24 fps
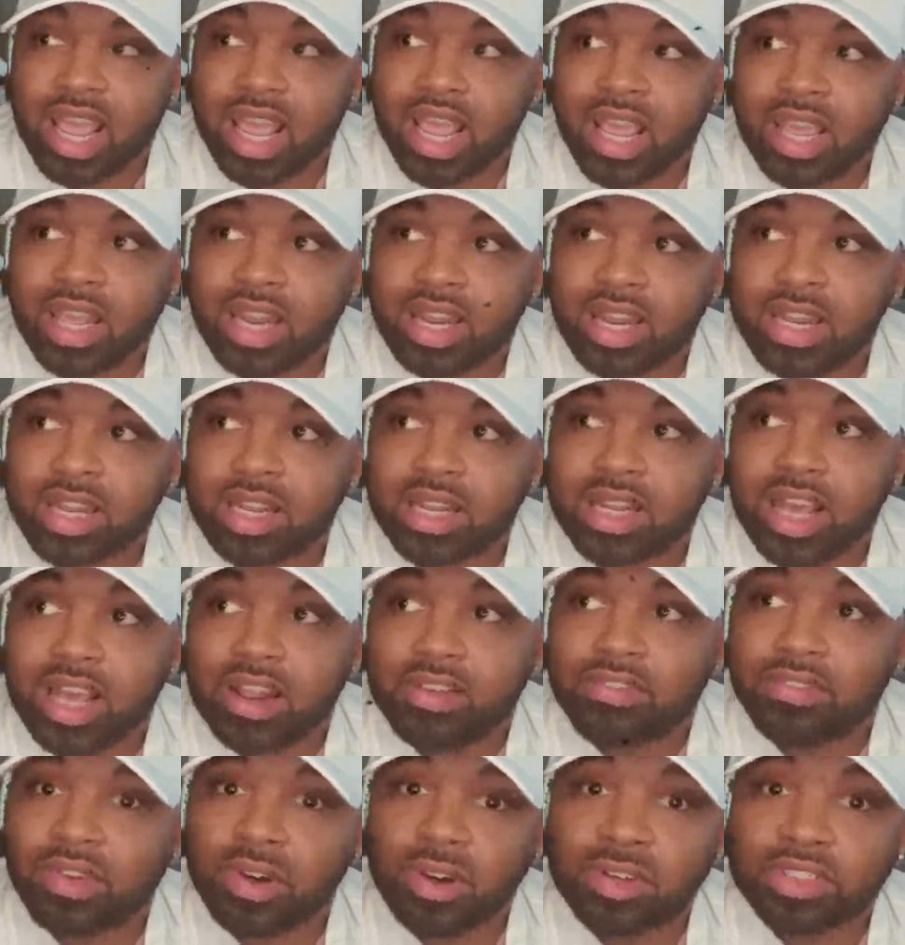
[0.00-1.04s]
And at
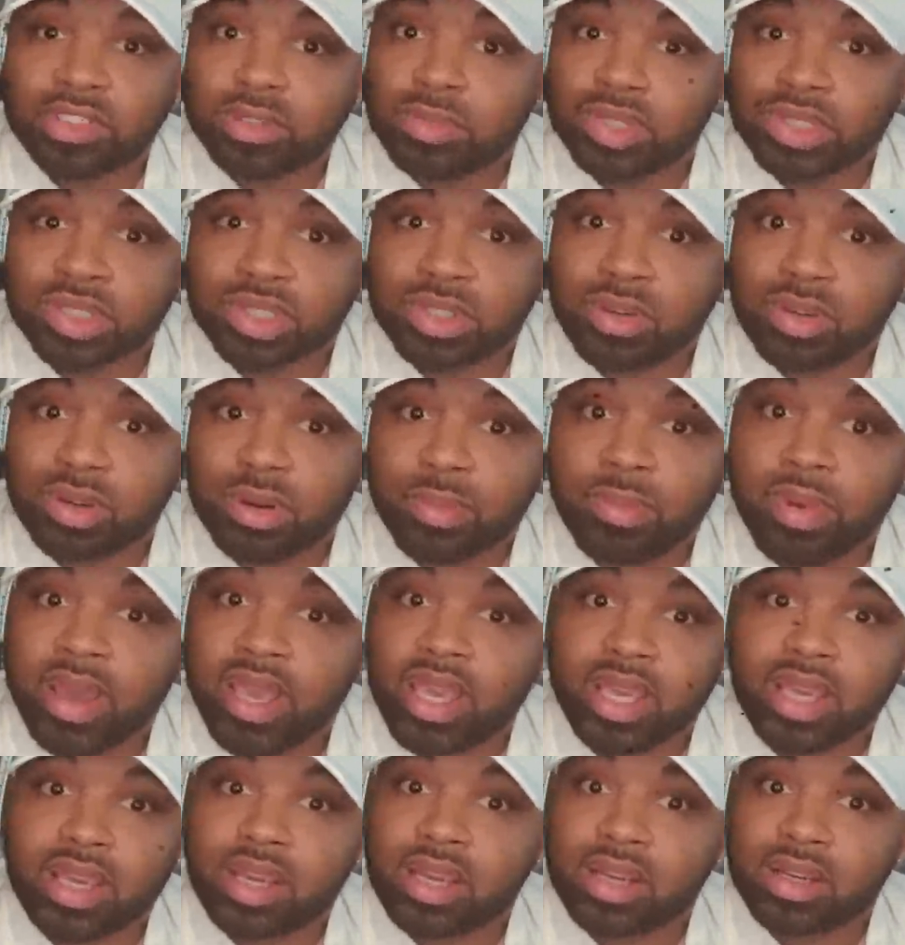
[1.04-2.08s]
first it wasn't going to
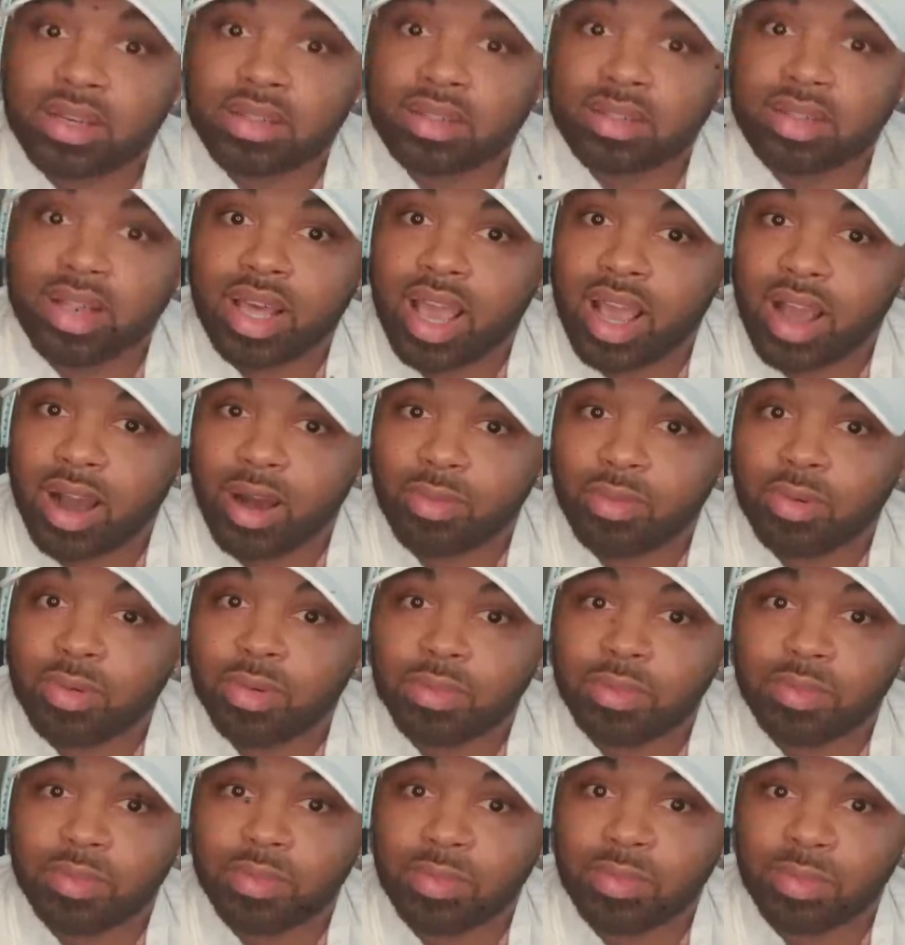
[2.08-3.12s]
make the album.
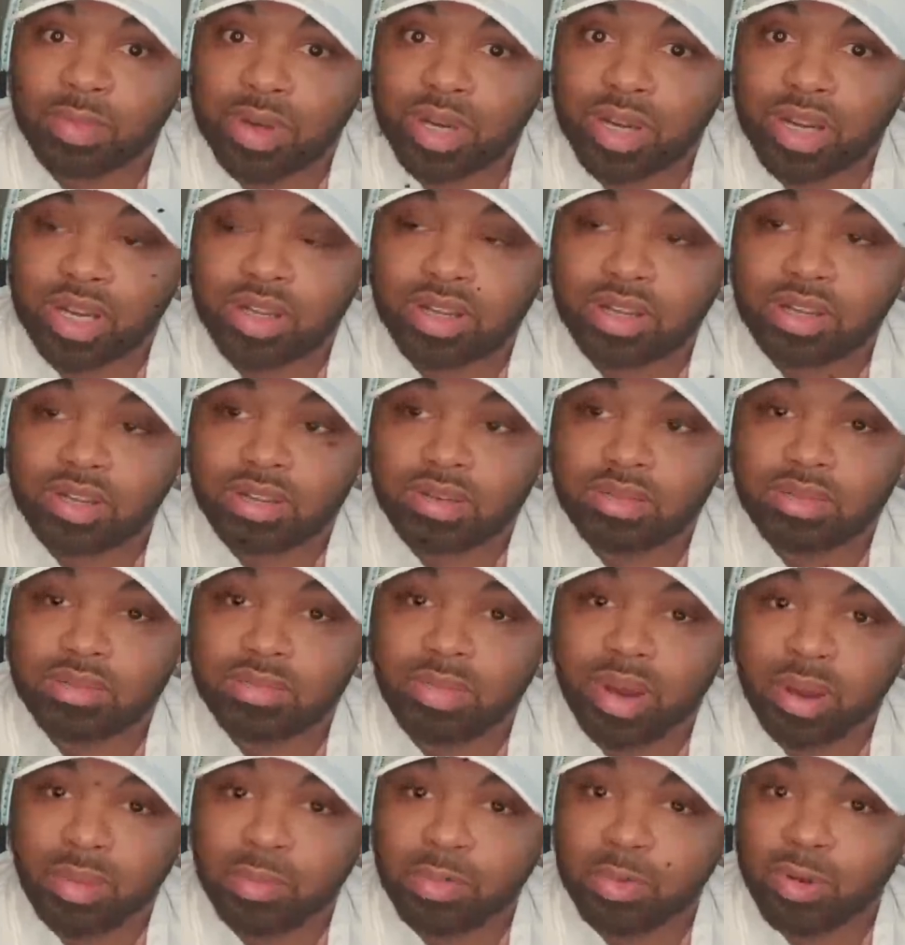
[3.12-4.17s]
But
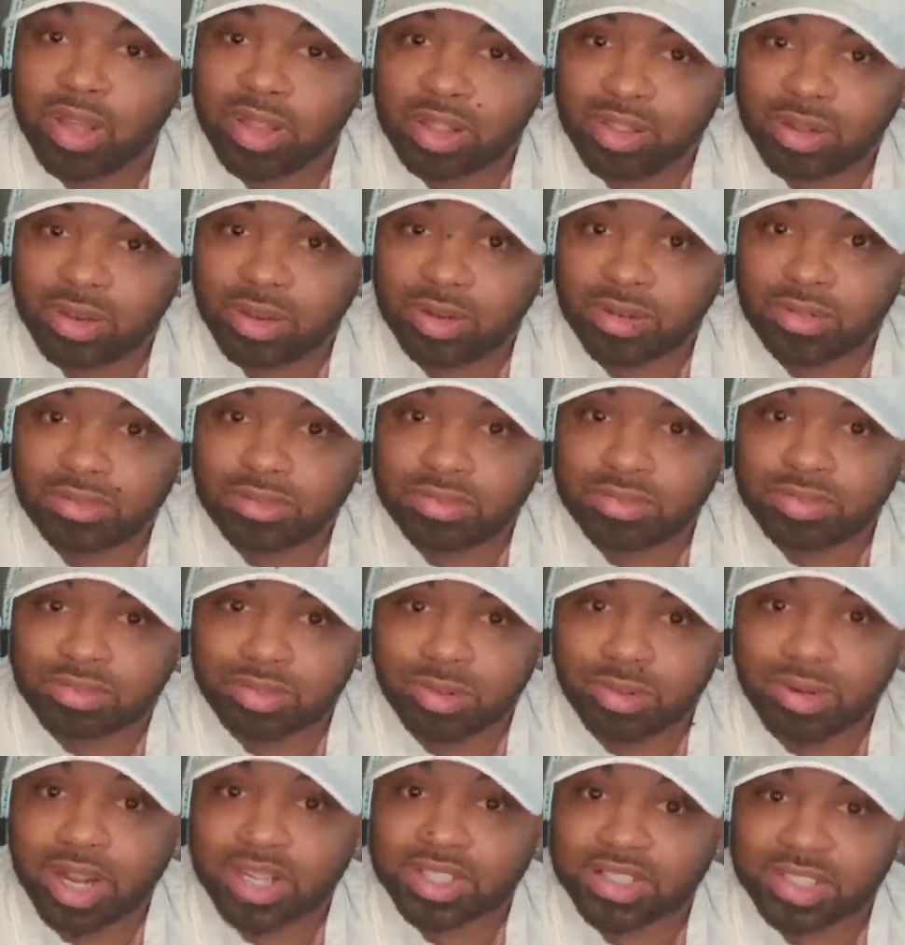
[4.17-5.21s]
my brother,
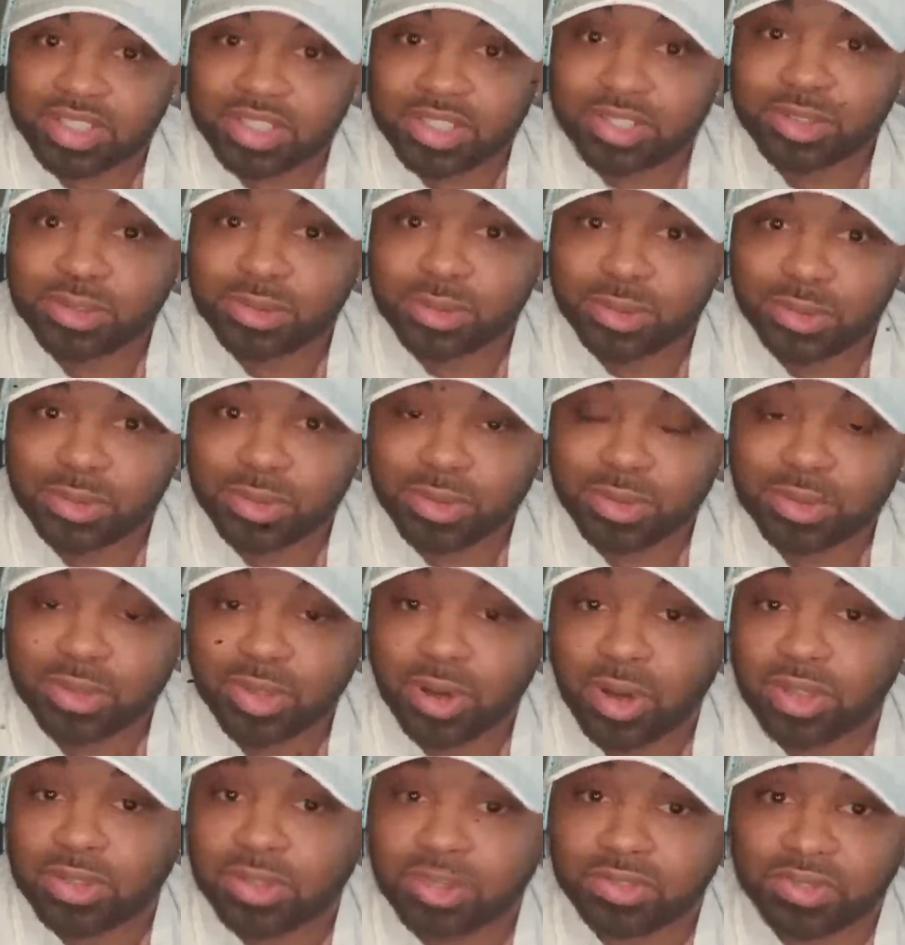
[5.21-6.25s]
Veracity the Truth, who's
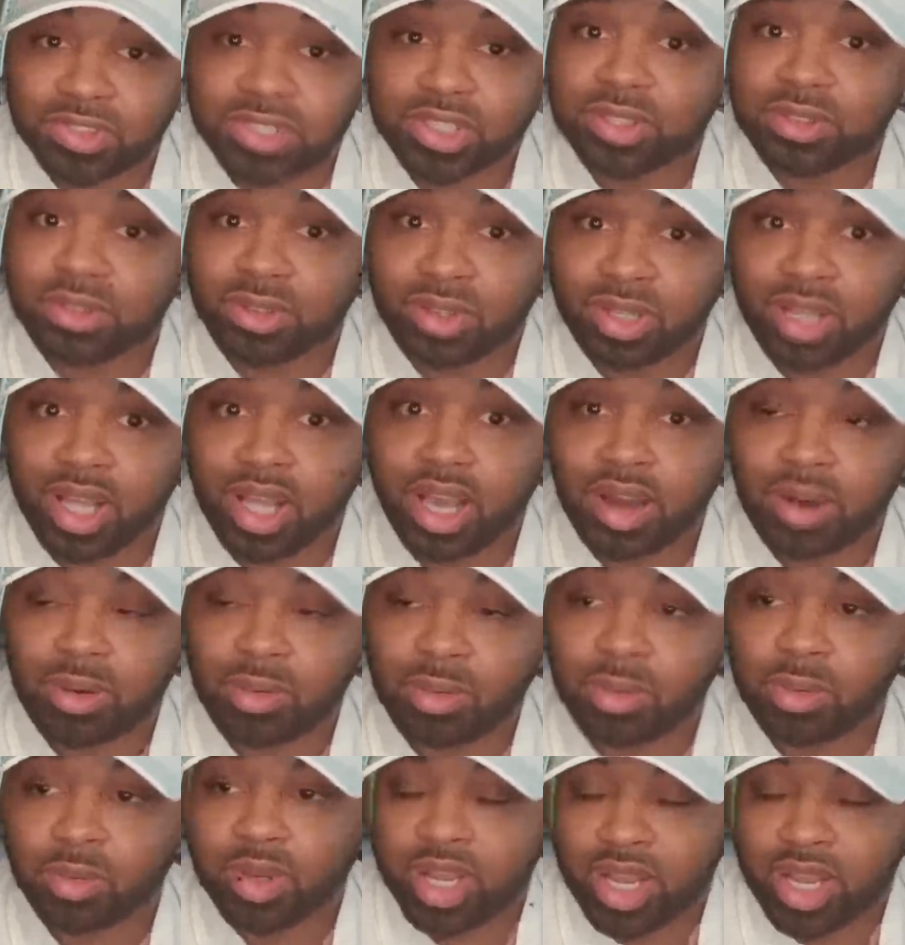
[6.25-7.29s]
also featured on the album,